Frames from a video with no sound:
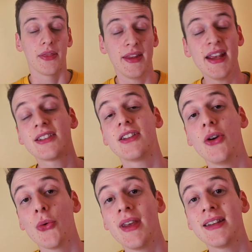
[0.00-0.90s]
These
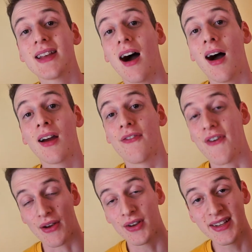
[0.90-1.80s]
theories are
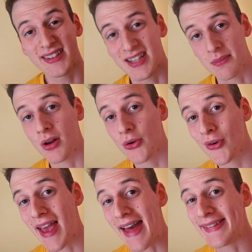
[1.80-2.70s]
very
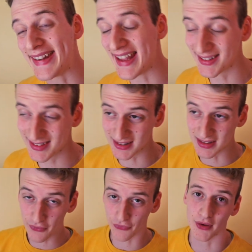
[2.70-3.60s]
similar and yet
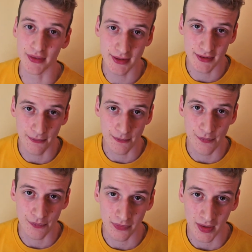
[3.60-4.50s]
different.
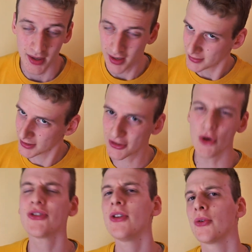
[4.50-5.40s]
The
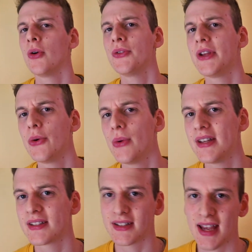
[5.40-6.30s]
social role theory
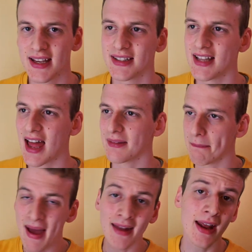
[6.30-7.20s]
states that
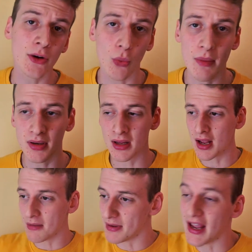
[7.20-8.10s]
men and women
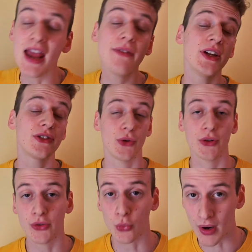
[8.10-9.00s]
behave in a
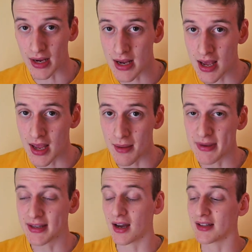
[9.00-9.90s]
certain way
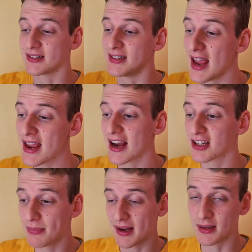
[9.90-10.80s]
because they
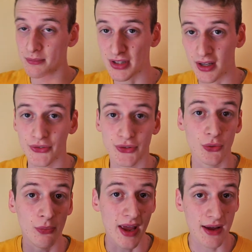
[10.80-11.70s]
expect themselves to
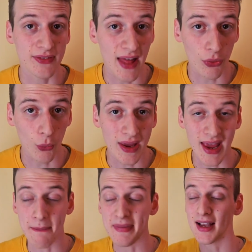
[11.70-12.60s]
behave in that way
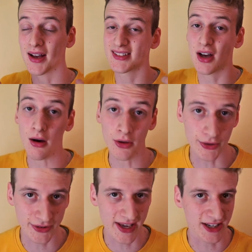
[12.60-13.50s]
and because
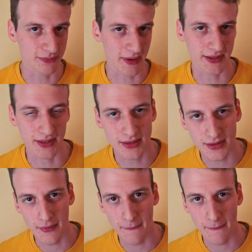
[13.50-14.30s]
others expect it.